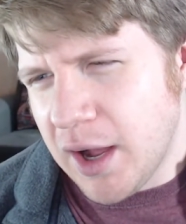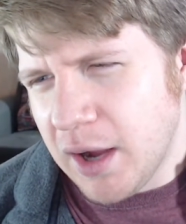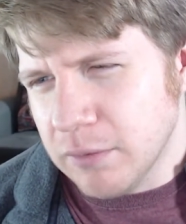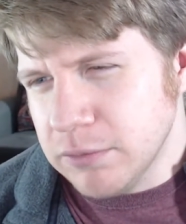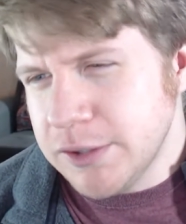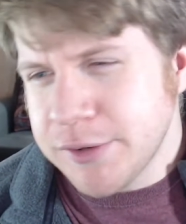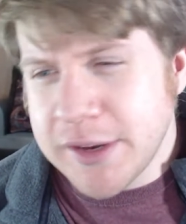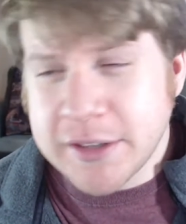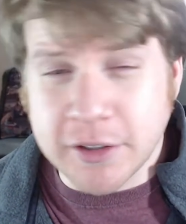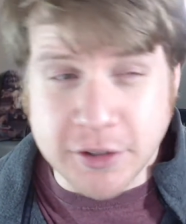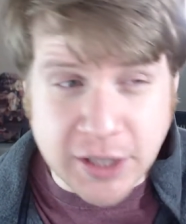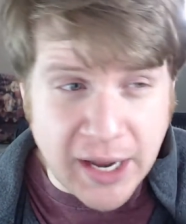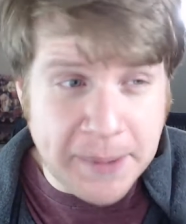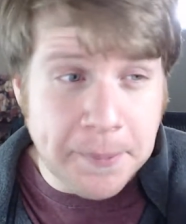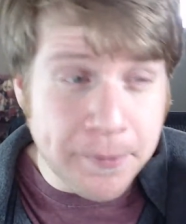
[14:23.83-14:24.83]
Ridge Racer
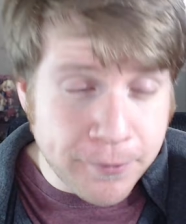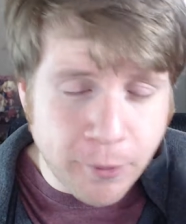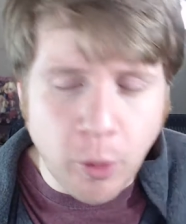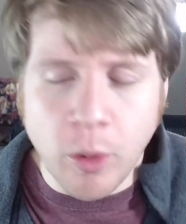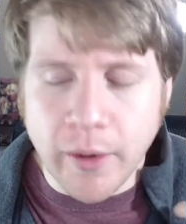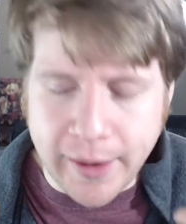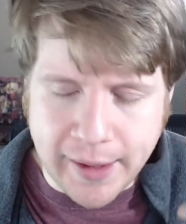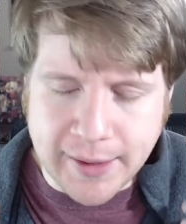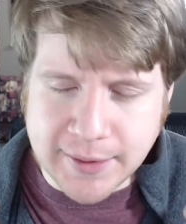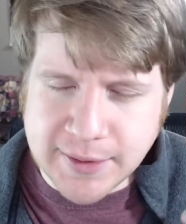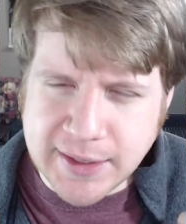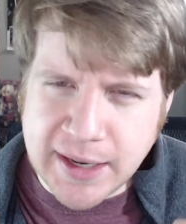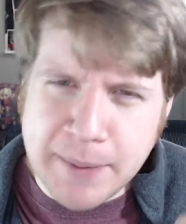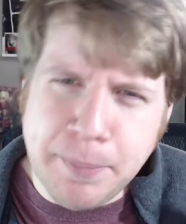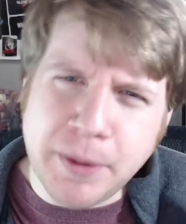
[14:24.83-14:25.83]
Type 4 is,
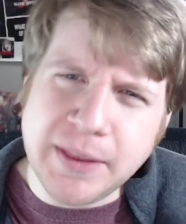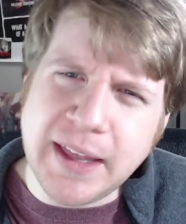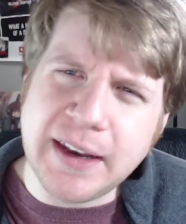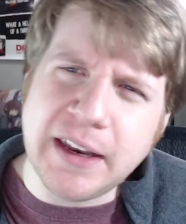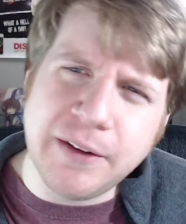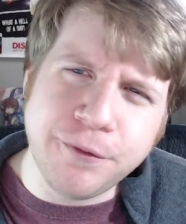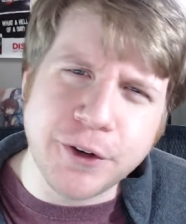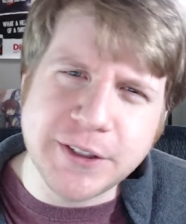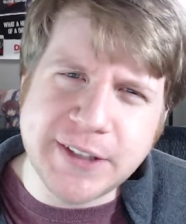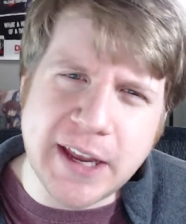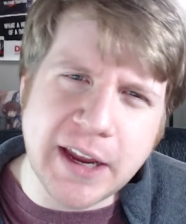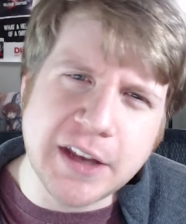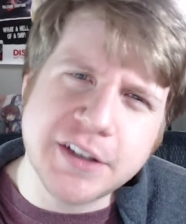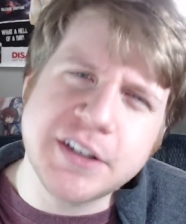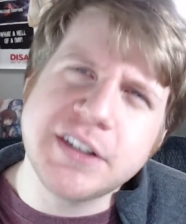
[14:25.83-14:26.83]
and I put that in for a
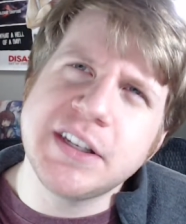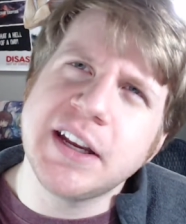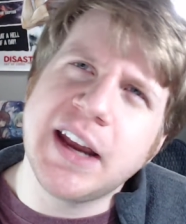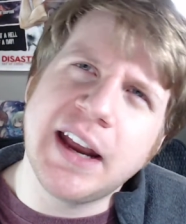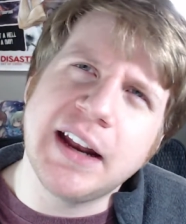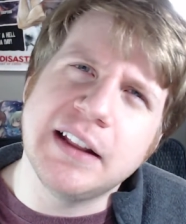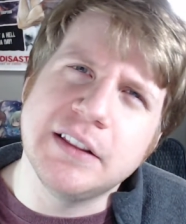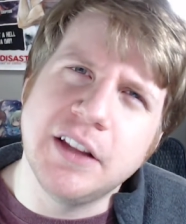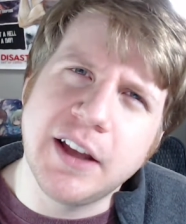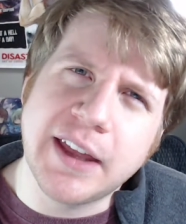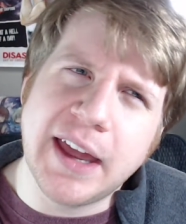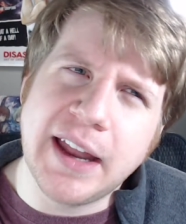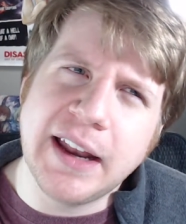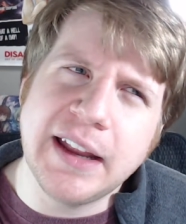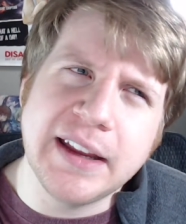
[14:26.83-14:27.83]
second just to kind of look
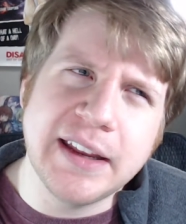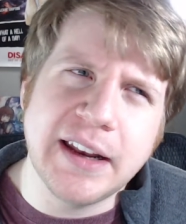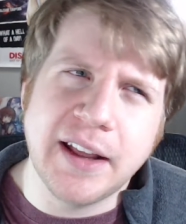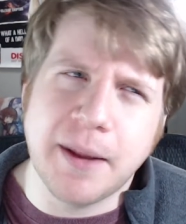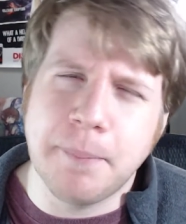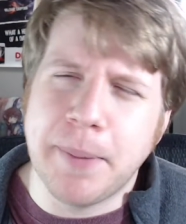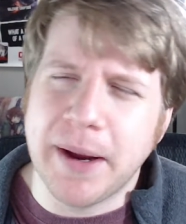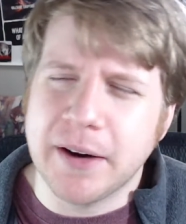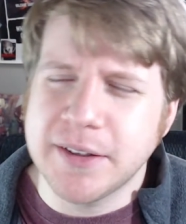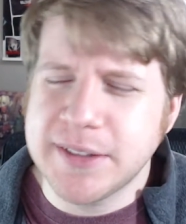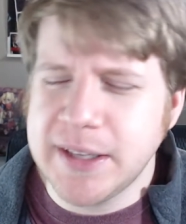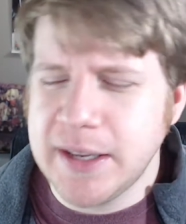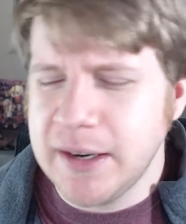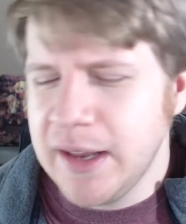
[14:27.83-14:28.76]
at it and get a comparison.